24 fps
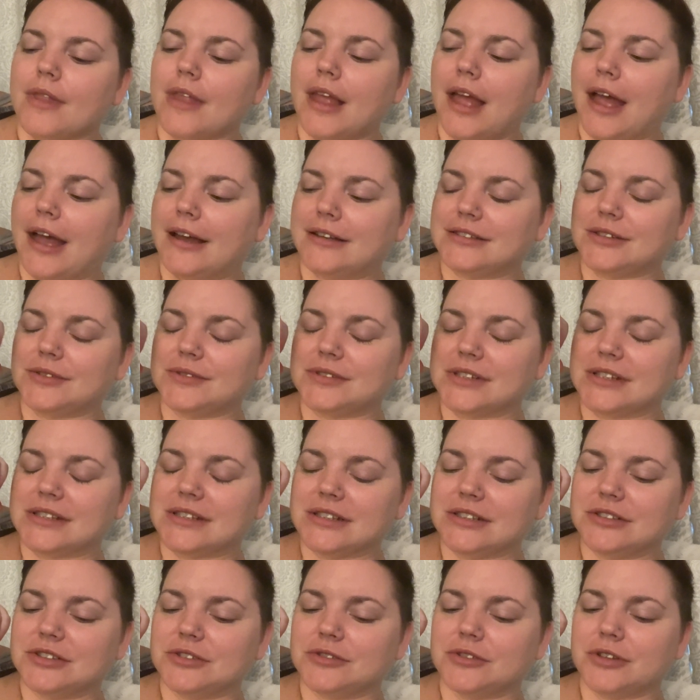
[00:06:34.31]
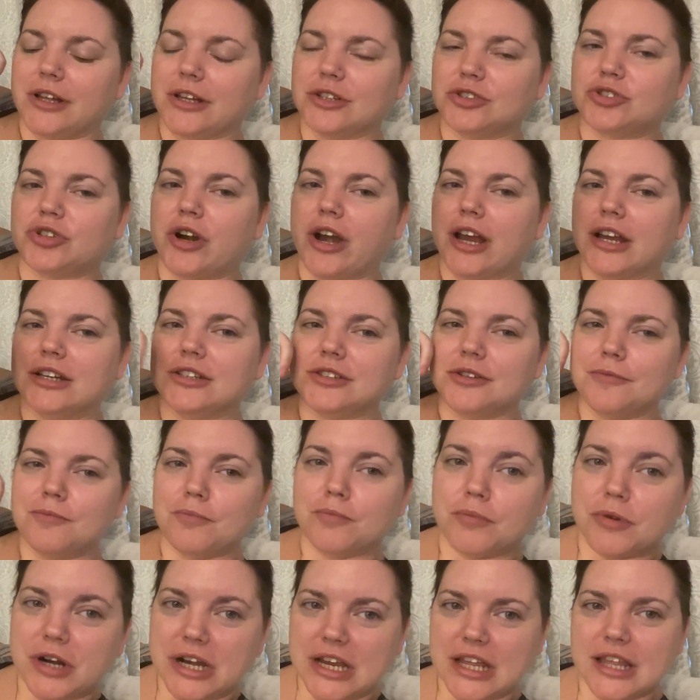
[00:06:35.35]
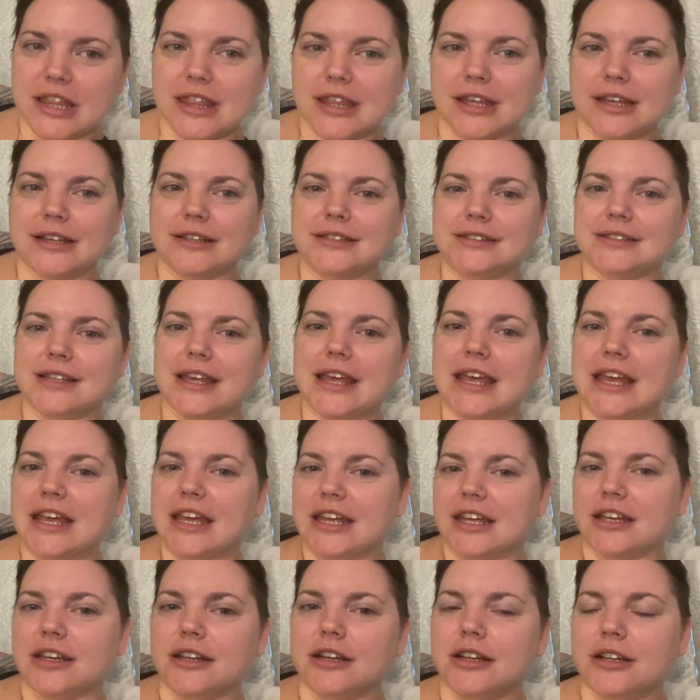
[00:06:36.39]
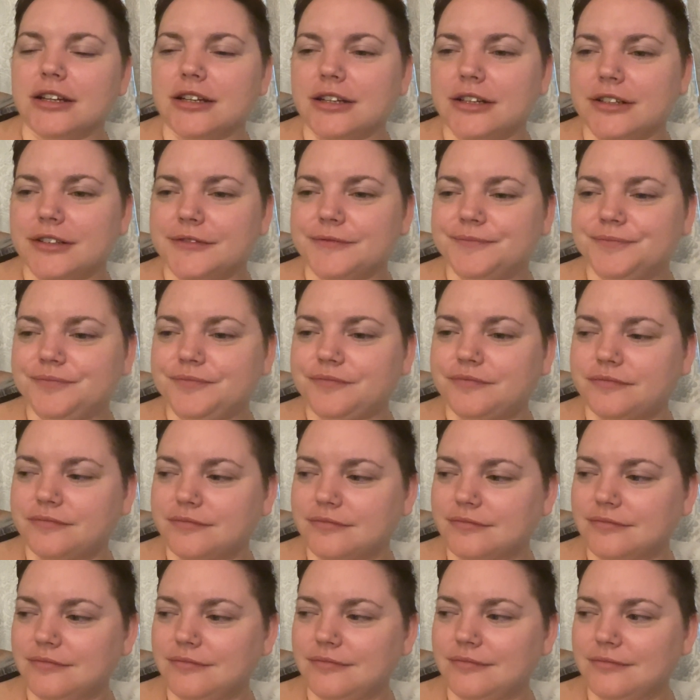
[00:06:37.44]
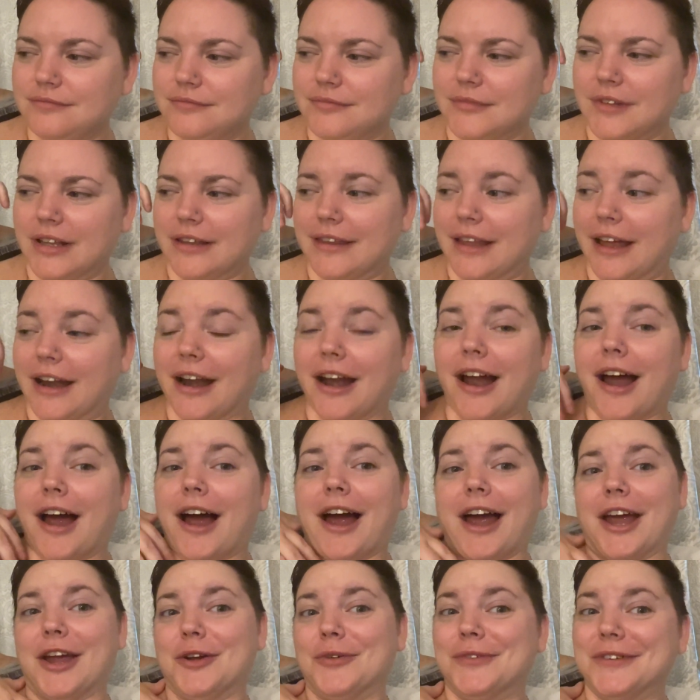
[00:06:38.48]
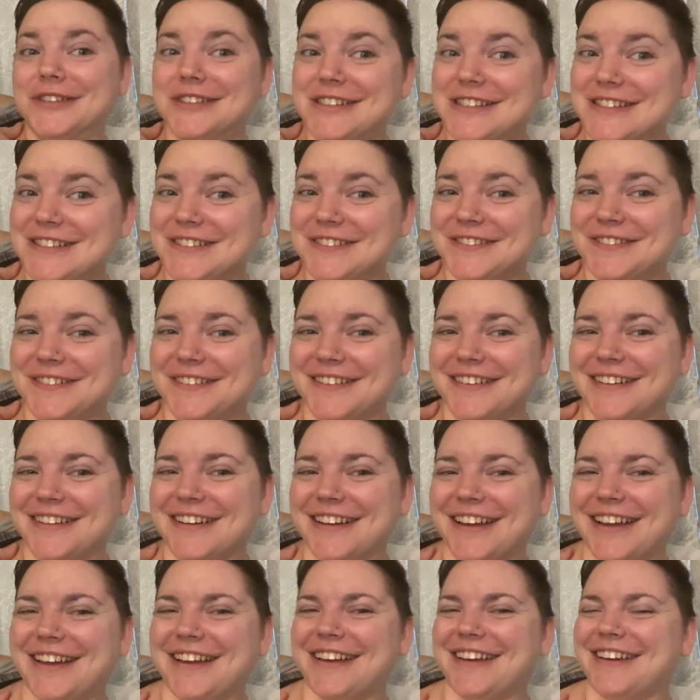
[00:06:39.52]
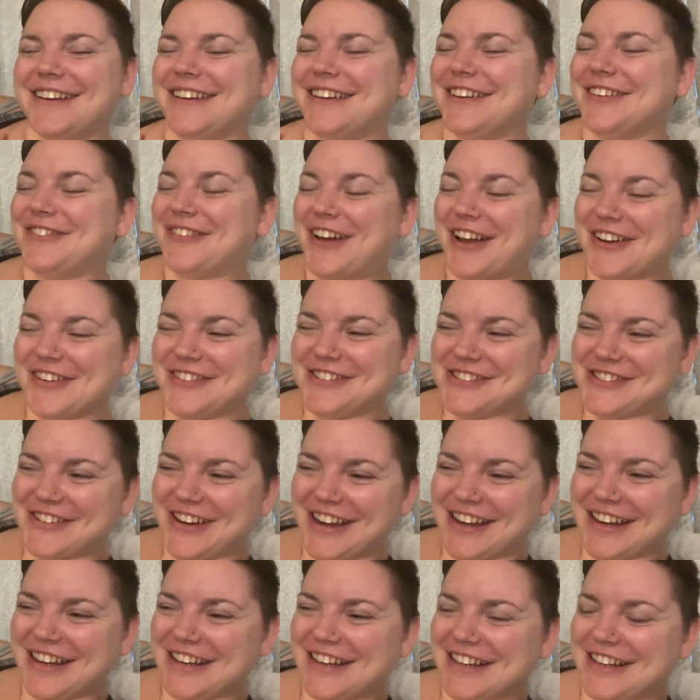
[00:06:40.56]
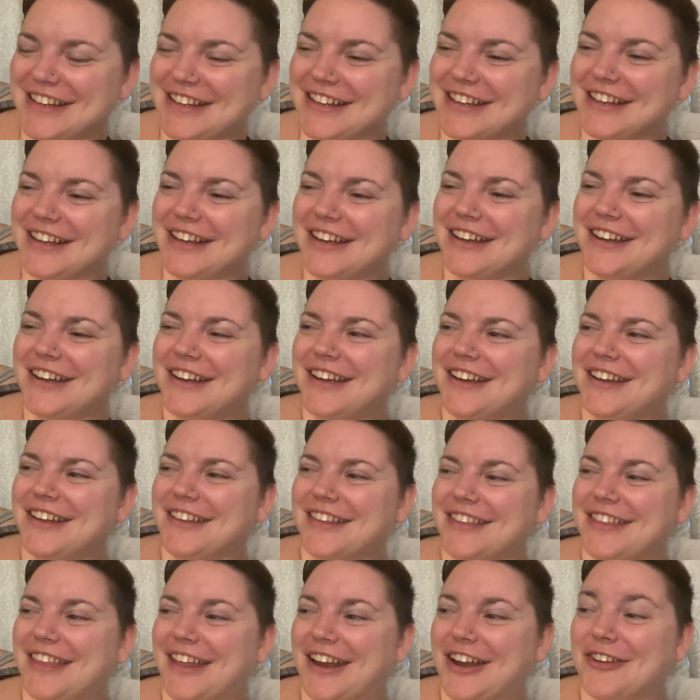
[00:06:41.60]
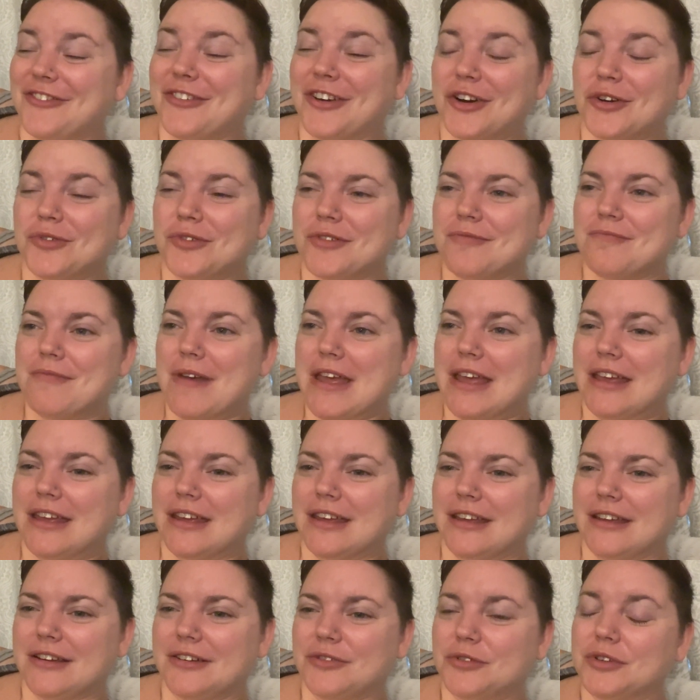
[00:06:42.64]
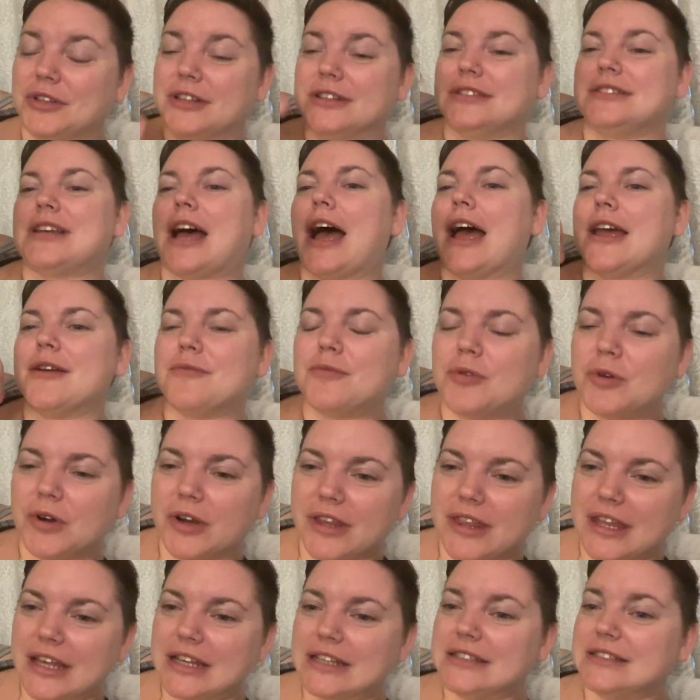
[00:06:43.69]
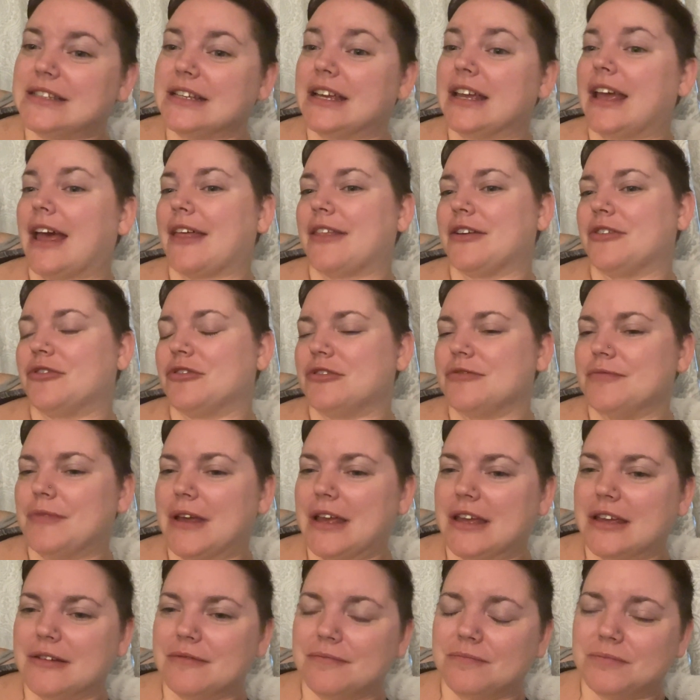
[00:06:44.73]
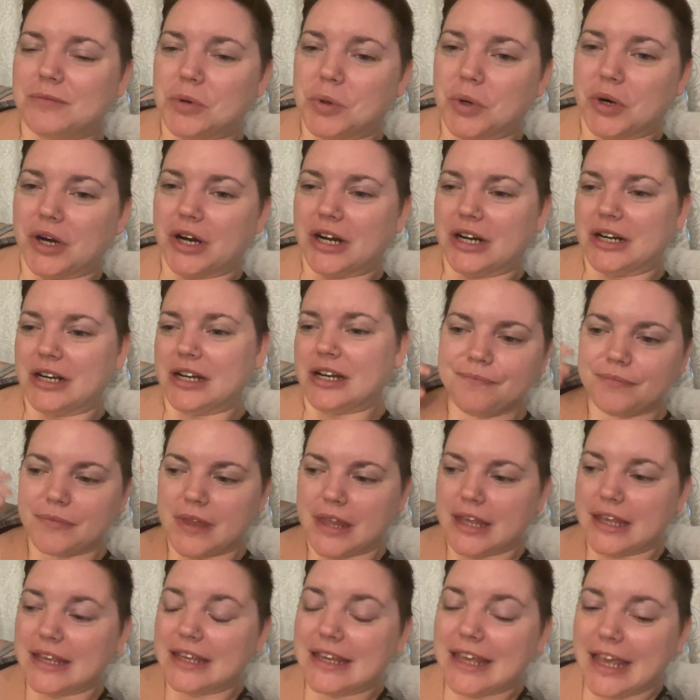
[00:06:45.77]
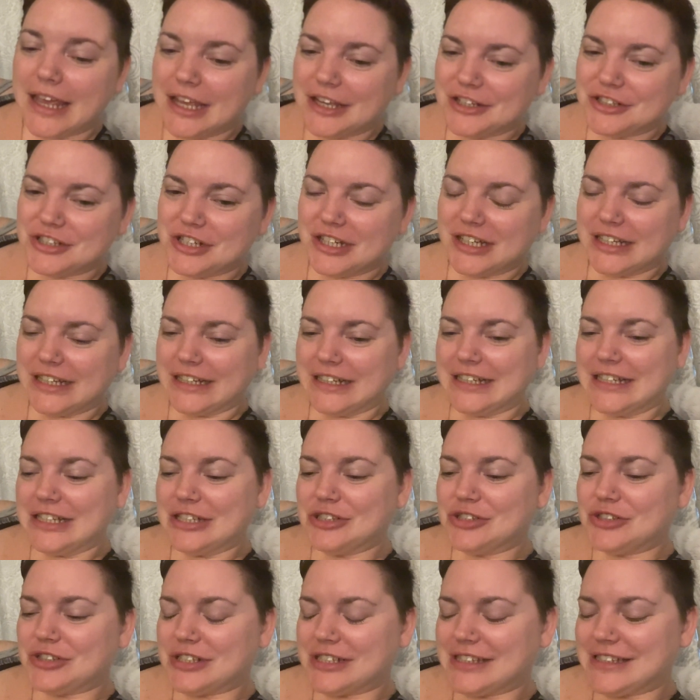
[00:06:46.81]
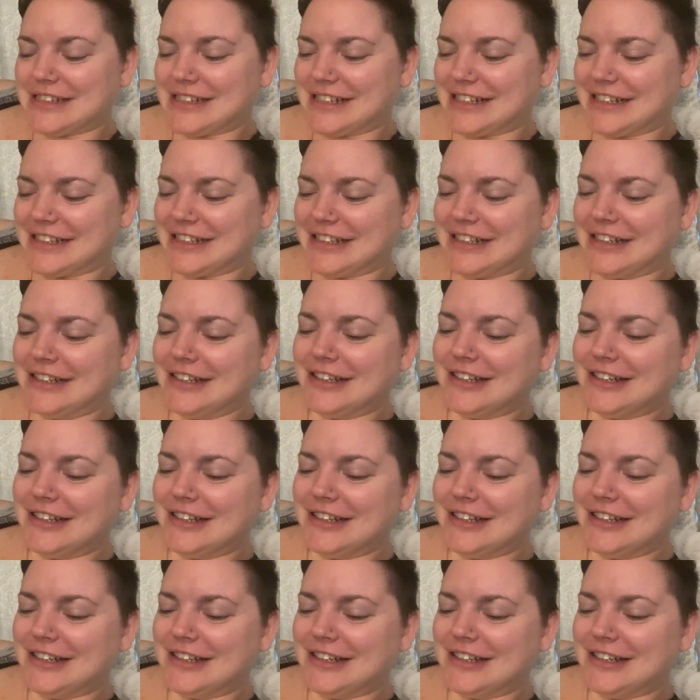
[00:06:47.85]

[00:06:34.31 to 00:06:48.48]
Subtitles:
as I was listening to it, trying to bring things in that I would do if I was writing it, that I felt would tie more things together, would make it more engaging and interesting,